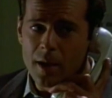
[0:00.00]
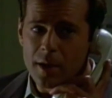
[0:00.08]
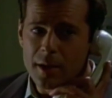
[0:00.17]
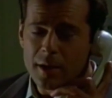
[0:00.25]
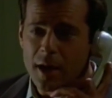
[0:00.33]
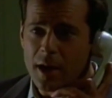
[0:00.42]

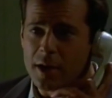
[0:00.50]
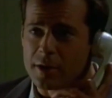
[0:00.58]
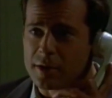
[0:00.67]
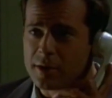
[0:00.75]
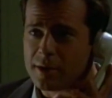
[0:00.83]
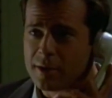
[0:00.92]
Guys,
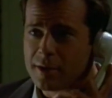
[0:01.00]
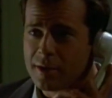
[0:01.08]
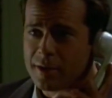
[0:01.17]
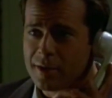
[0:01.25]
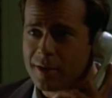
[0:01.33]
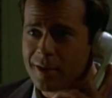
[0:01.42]

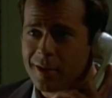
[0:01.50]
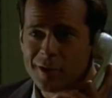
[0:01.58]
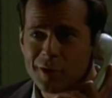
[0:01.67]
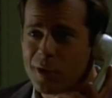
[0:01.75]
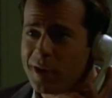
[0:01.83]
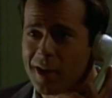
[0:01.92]
it's
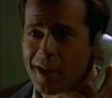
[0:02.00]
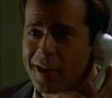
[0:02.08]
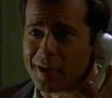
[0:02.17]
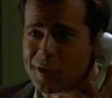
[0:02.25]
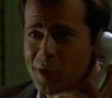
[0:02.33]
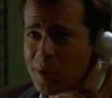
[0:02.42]
okay. It's on